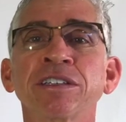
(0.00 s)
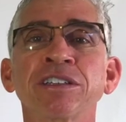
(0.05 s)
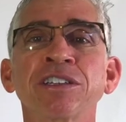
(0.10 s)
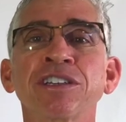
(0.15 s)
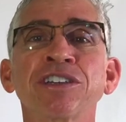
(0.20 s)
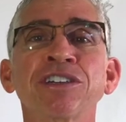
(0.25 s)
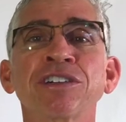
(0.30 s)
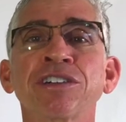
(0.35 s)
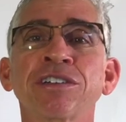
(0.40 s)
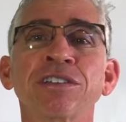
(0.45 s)

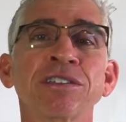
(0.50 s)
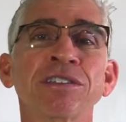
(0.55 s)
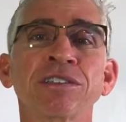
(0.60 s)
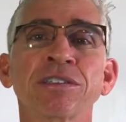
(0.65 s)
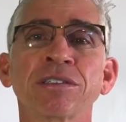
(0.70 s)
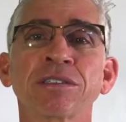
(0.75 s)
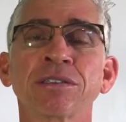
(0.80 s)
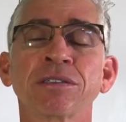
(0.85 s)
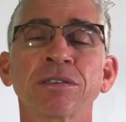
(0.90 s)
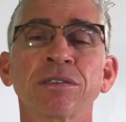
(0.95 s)

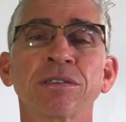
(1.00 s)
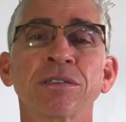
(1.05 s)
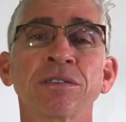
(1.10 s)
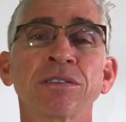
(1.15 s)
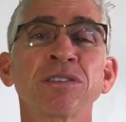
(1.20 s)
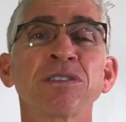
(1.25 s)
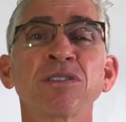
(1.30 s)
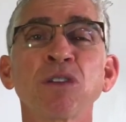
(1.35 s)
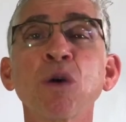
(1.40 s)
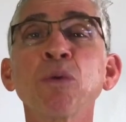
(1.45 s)
cures
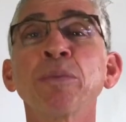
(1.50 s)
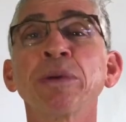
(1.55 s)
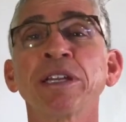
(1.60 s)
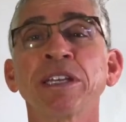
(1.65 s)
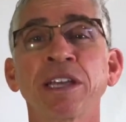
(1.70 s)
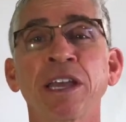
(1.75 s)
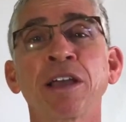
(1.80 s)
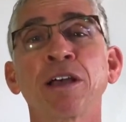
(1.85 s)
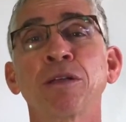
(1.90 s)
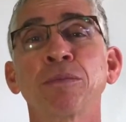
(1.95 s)
so
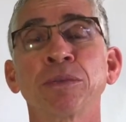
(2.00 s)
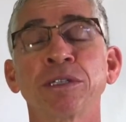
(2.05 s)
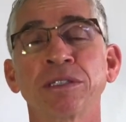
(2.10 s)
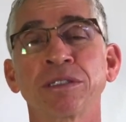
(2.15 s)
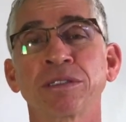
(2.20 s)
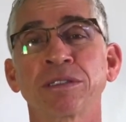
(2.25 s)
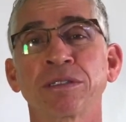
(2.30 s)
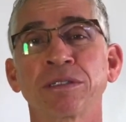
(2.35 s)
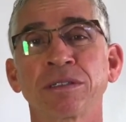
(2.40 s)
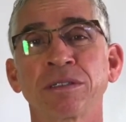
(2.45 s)
many
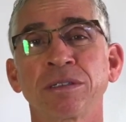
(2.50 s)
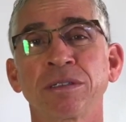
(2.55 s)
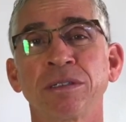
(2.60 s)
ailments.